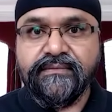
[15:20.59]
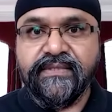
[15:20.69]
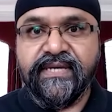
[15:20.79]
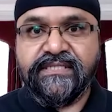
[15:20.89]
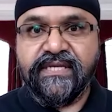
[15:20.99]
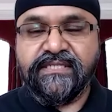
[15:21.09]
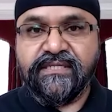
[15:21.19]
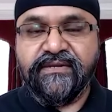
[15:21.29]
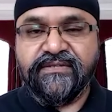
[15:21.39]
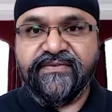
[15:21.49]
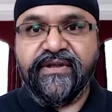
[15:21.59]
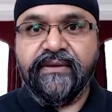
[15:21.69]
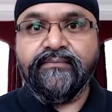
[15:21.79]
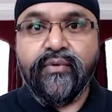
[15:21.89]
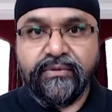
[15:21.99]
is, is mm-hmm. a very
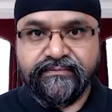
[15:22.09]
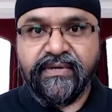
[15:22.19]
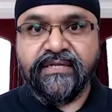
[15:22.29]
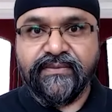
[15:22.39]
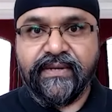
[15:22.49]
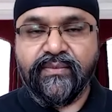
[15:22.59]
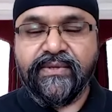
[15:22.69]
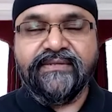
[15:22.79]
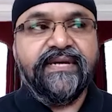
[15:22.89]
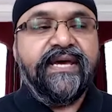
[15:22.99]
important part to our world.